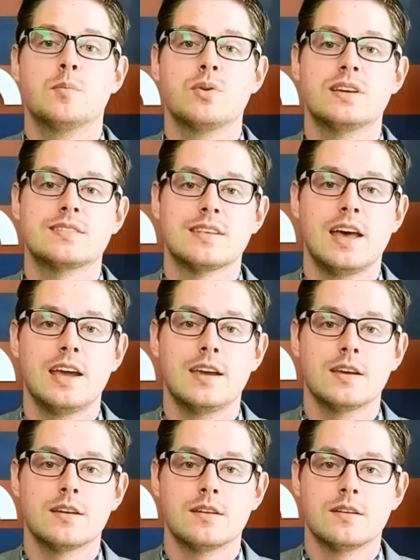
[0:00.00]
Please
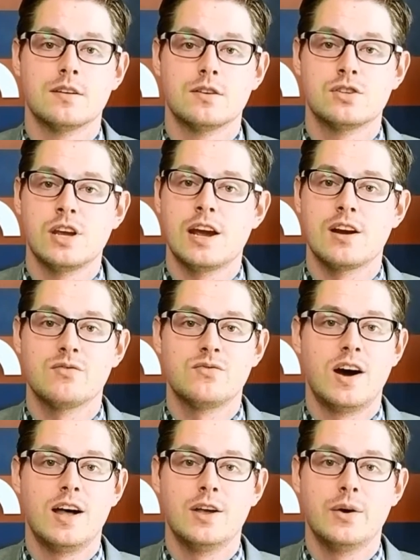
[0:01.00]
like, share,
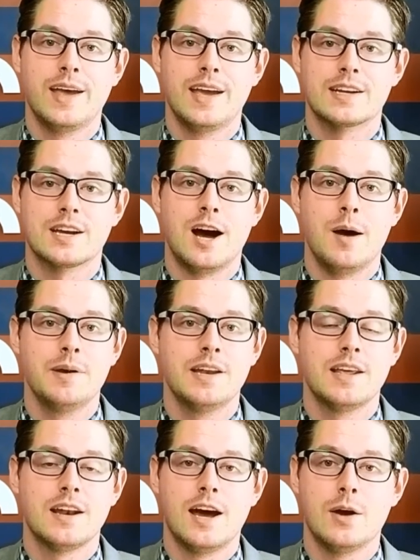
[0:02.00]
follow, and comment,
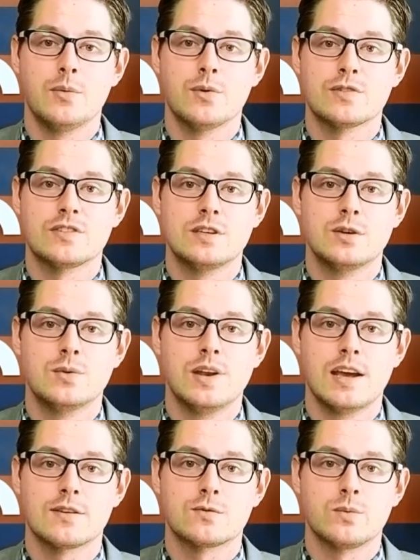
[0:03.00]
and I will see you
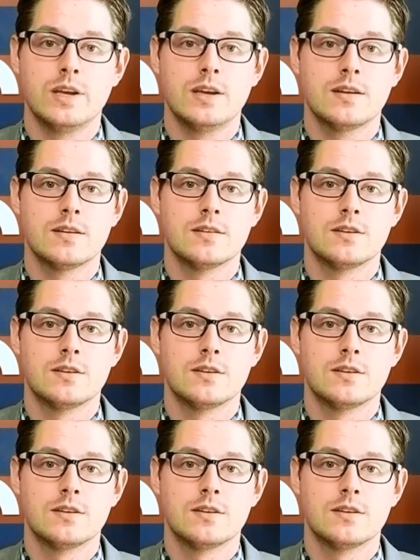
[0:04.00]
next week.